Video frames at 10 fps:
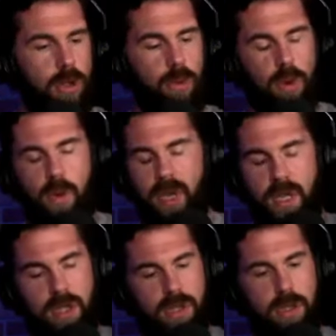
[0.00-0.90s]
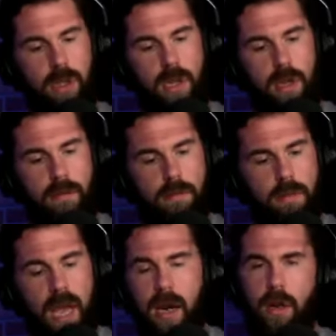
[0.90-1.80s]
through his um,
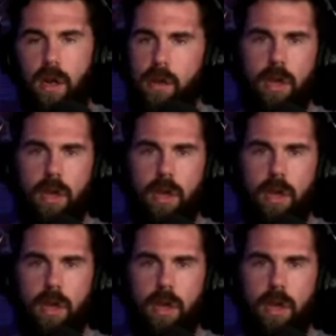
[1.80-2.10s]
catalog.